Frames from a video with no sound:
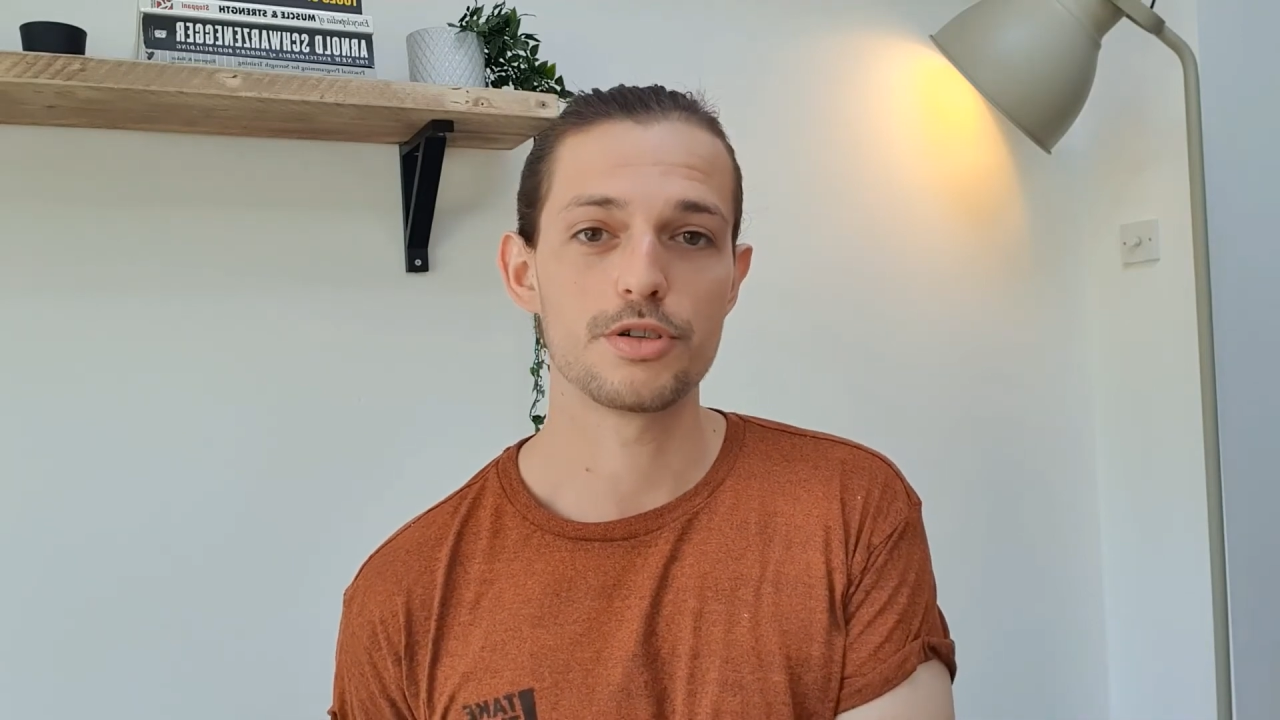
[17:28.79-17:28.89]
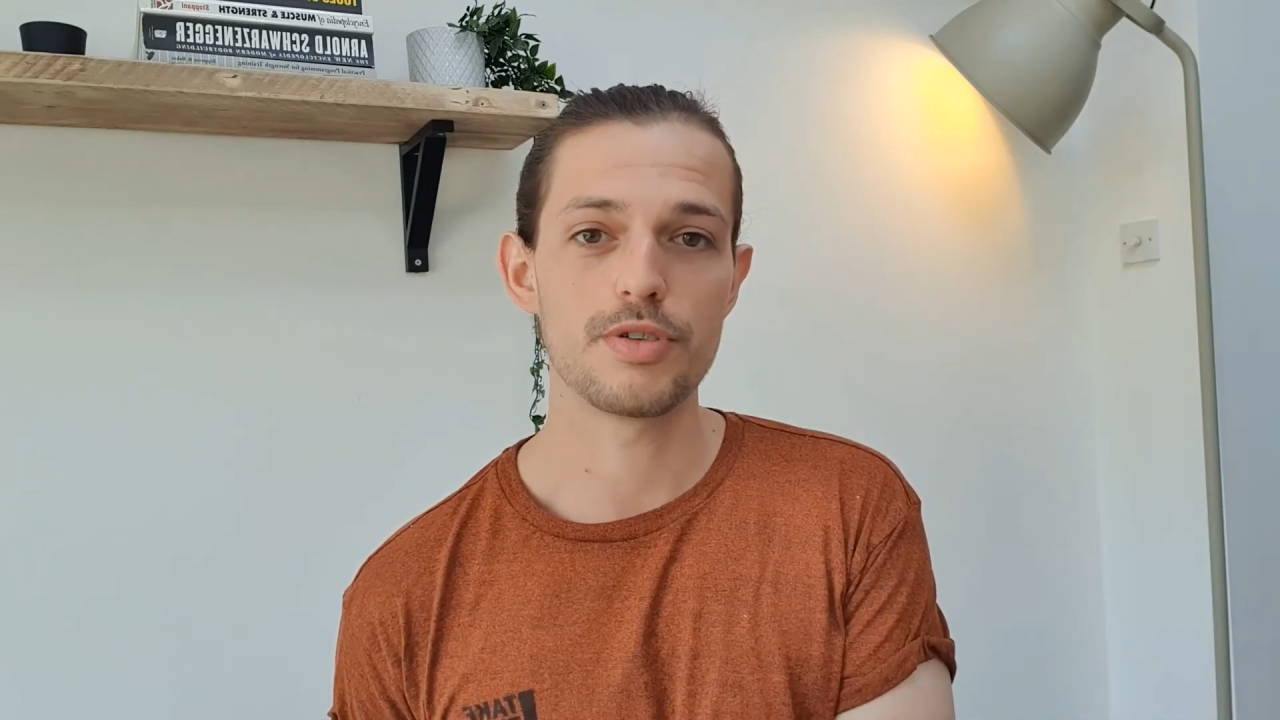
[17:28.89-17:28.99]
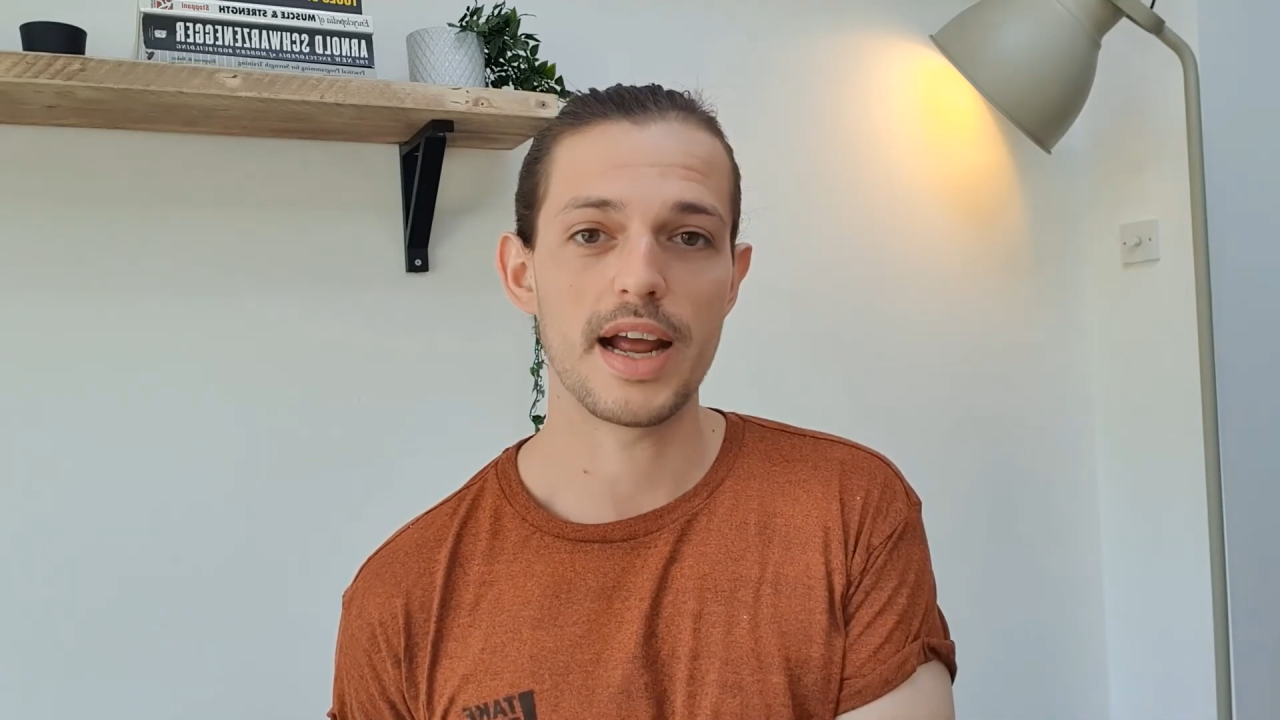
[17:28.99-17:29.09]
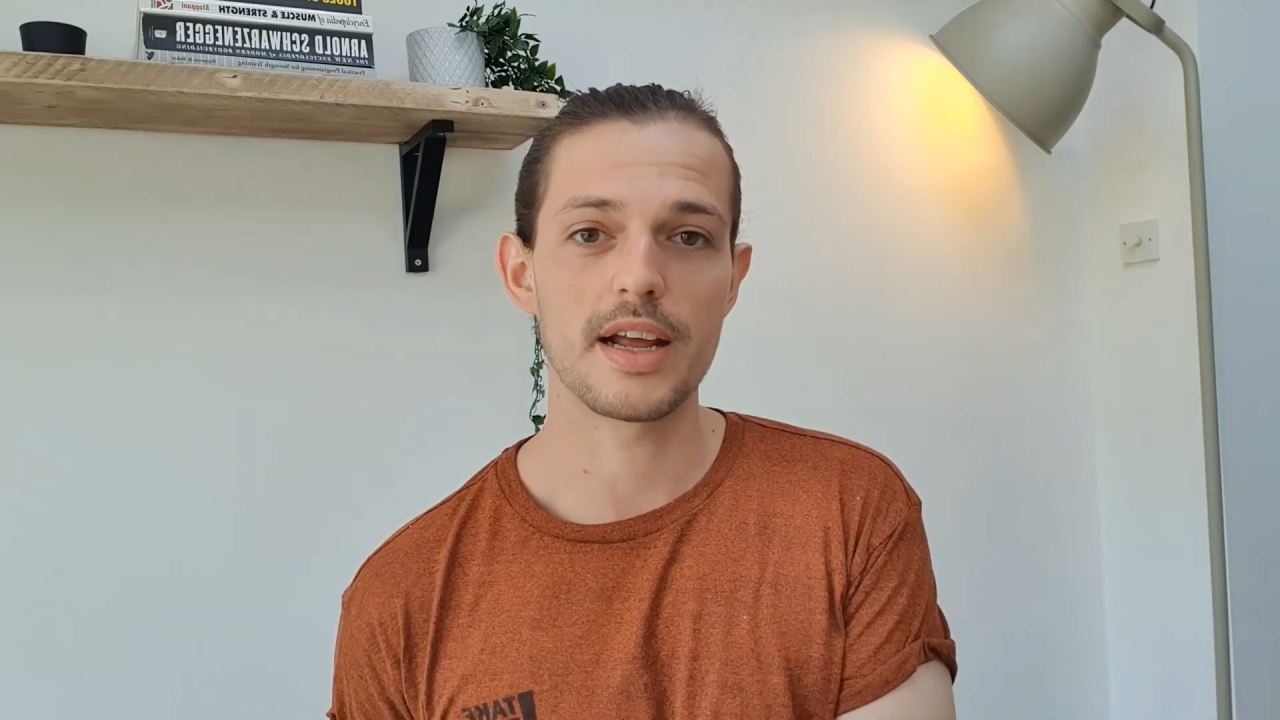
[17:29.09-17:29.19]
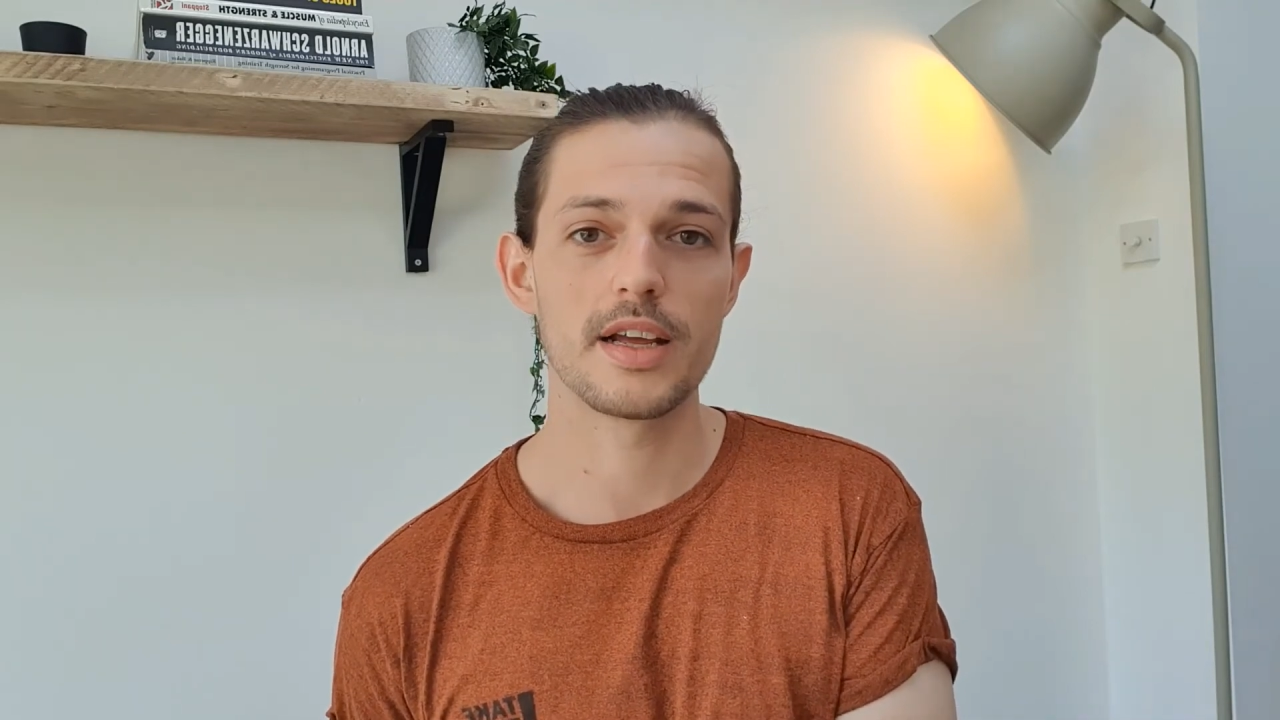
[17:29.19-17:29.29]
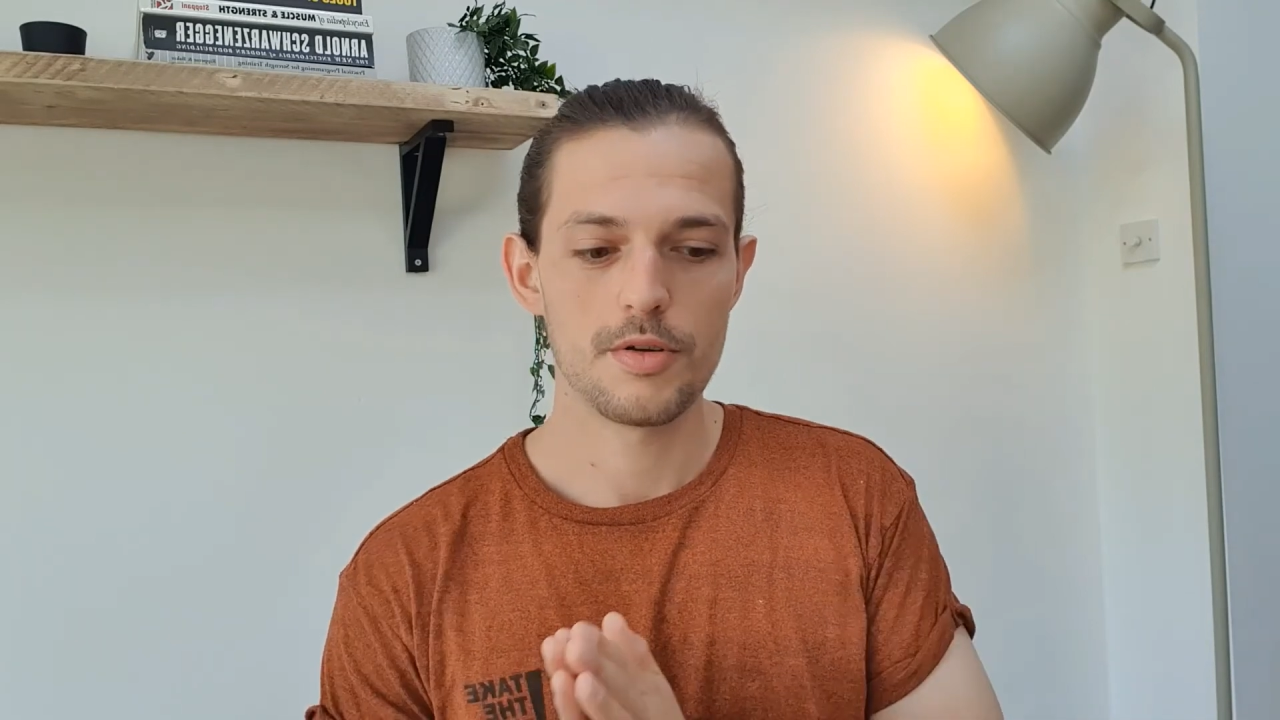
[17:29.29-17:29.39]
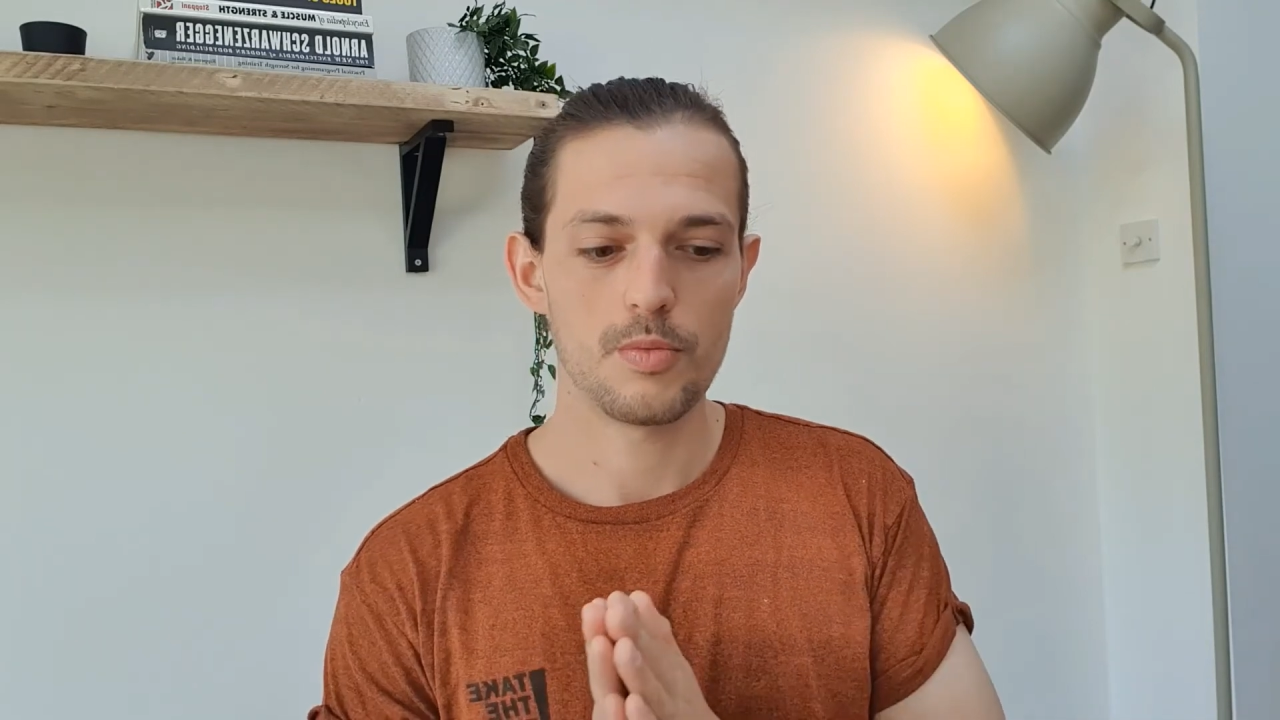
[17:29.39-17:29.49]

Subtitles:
on track.